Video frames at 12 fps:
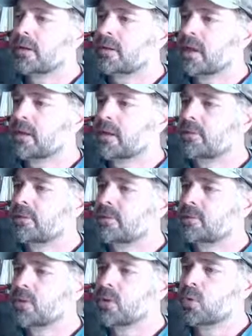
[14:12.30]
That limp
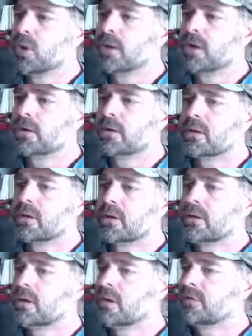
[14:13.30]
is pretty weak under the
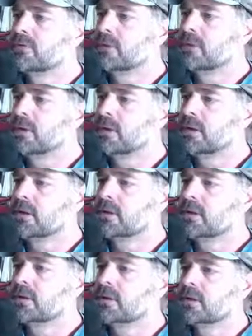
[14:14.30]
gun there from
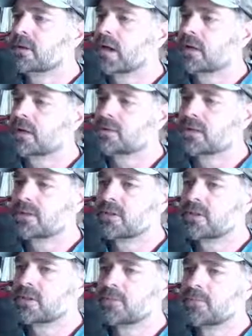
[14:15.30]
the guy in the 6th
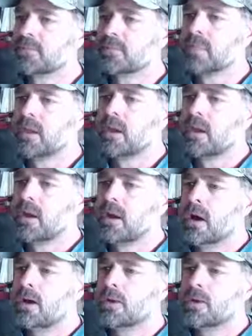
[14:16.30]
seat.
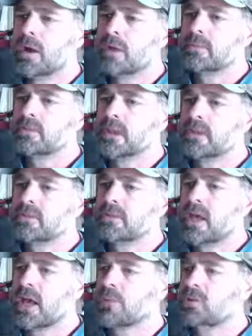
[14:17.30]
On the right, I'm taking a
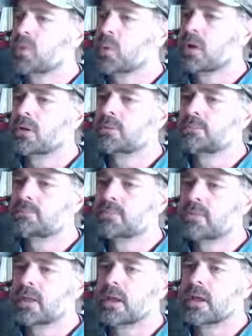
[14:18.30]
stab as well,
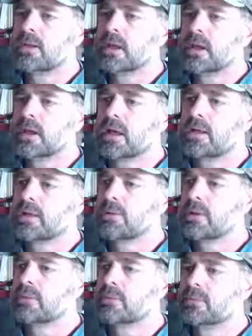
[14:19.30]
and then I got
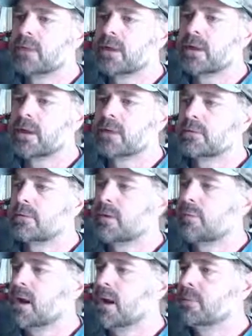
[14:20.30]

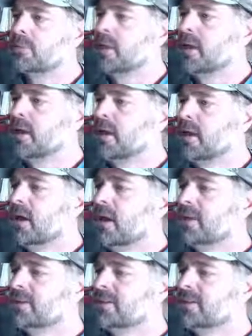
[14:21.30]
repopped, and the